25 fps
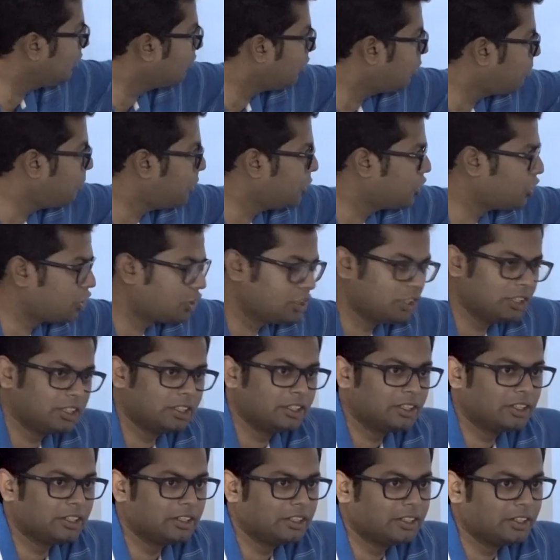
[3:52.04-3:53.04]
is how much?
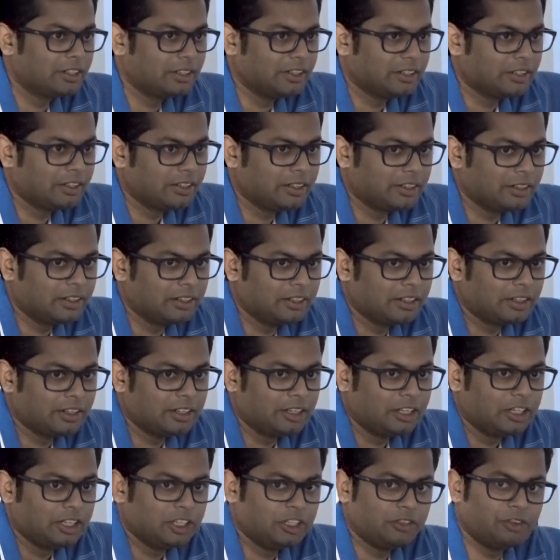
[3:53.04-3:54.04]

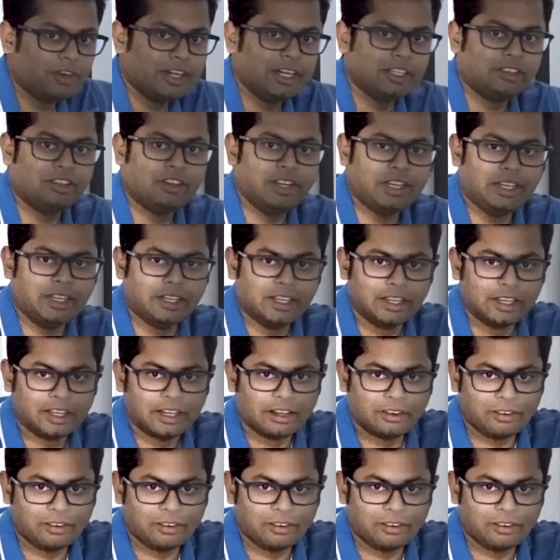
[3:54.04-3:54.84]
23,